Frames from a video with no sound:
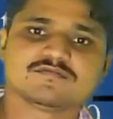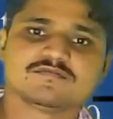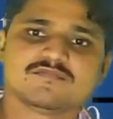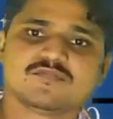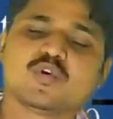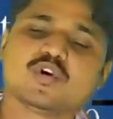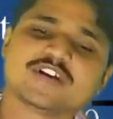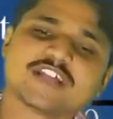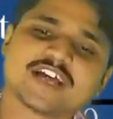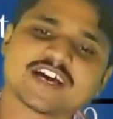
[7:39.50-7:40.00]

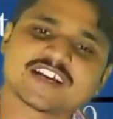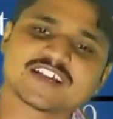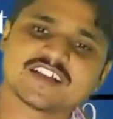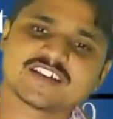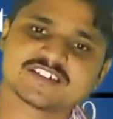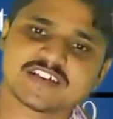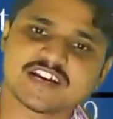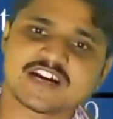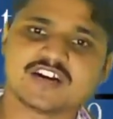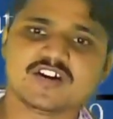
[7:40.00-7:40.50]
Voltage
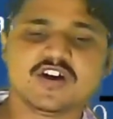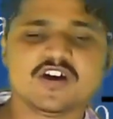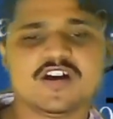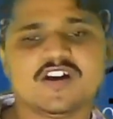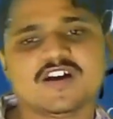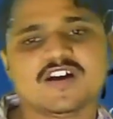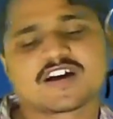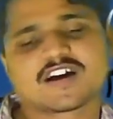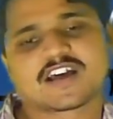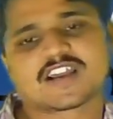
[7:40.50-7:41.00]
resistor and
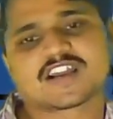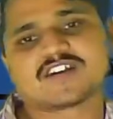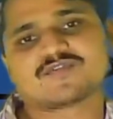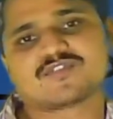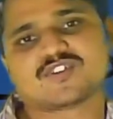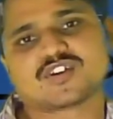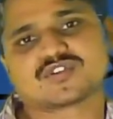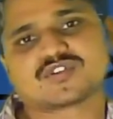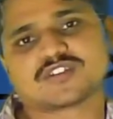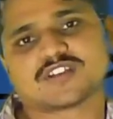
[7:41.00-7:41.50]
current
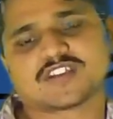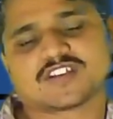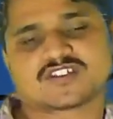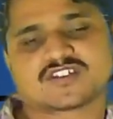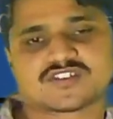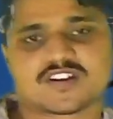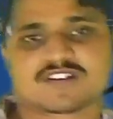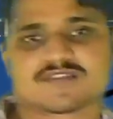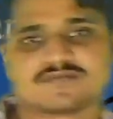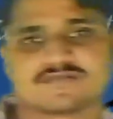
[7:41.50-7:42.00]
flowing through the
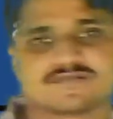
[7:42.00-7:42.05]
resistor.